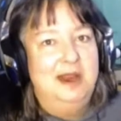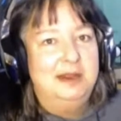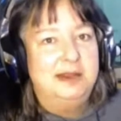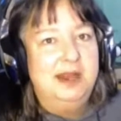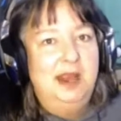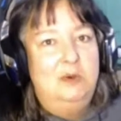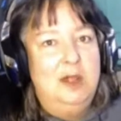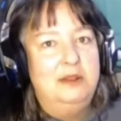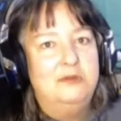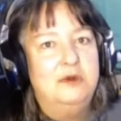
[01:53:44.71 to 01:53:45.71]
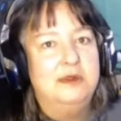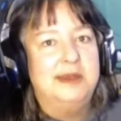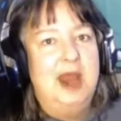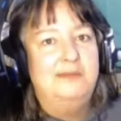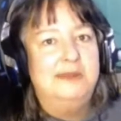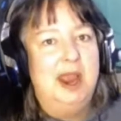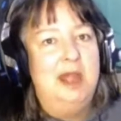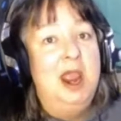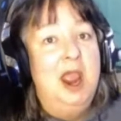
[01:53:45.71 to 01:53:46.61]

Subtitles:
I slid right through a stop sign.